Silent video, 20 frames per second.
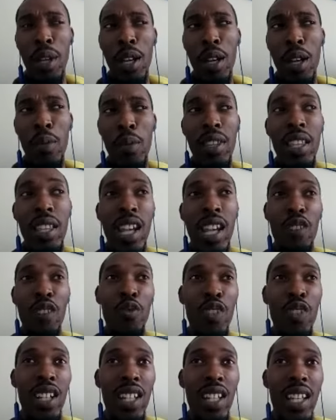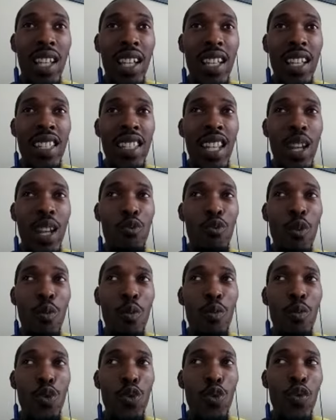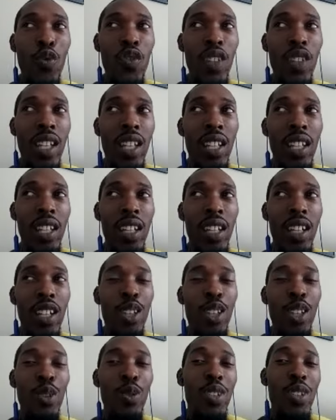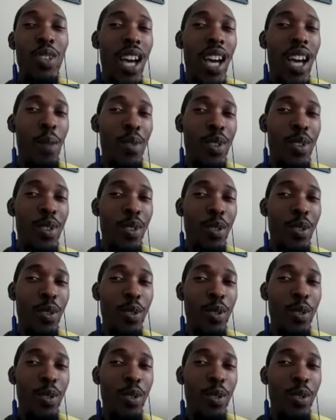But then I realized that I'm removing a huge obstacle,